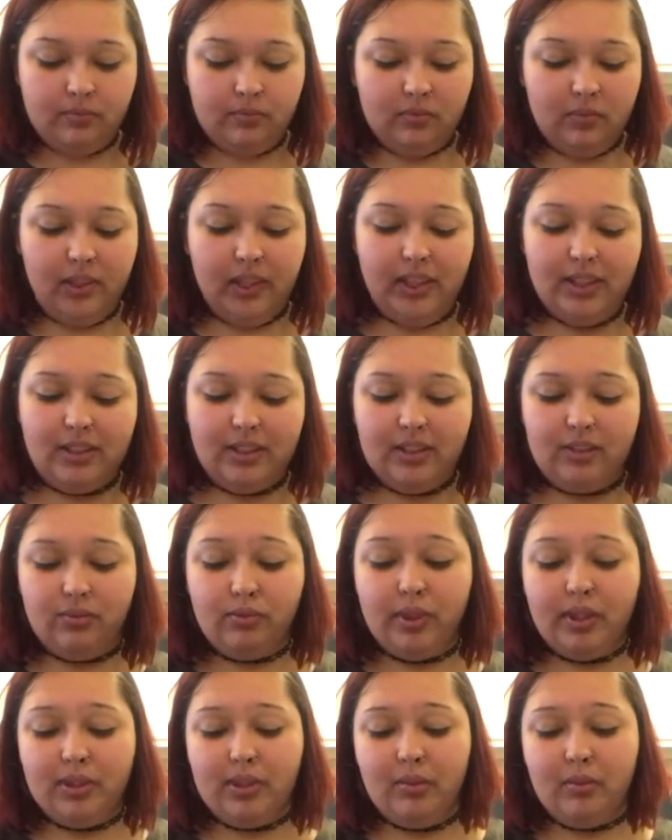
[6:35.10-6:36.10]
This
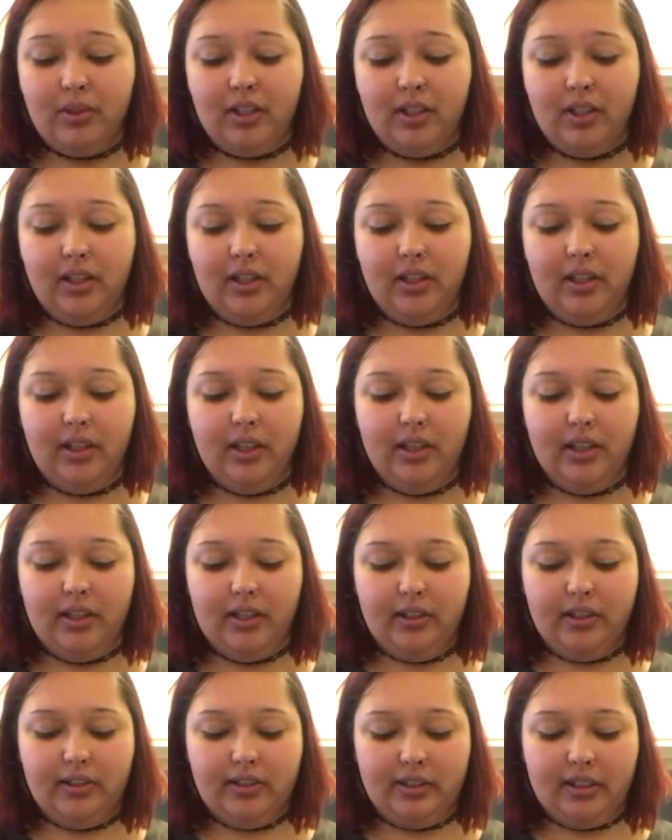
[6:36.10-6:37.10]
recipe
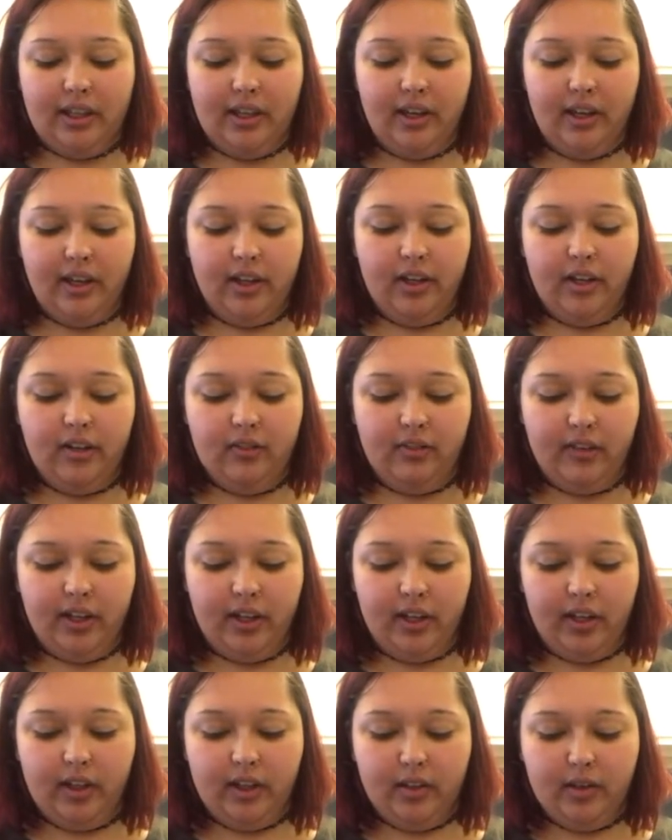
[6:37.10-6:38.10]
is kind of
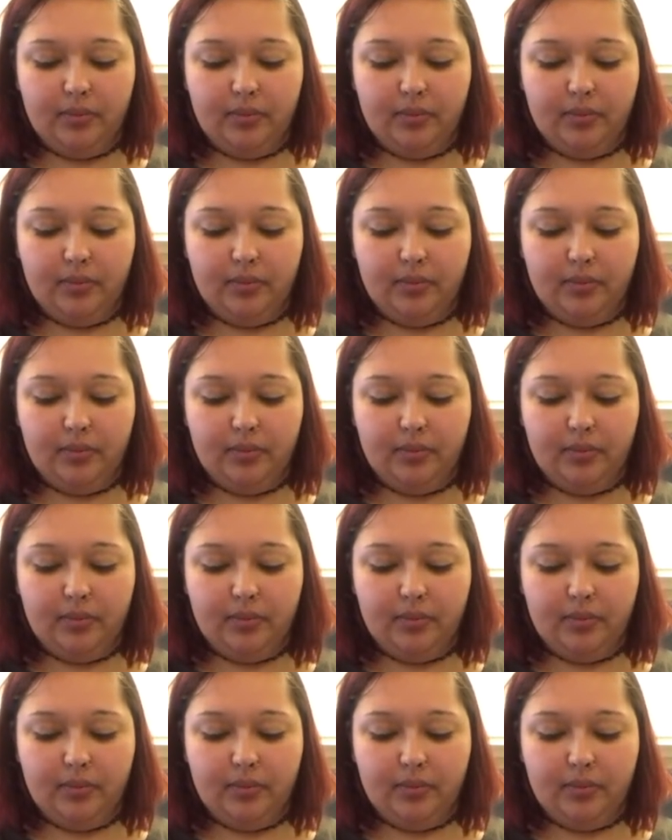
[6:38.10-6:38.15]
a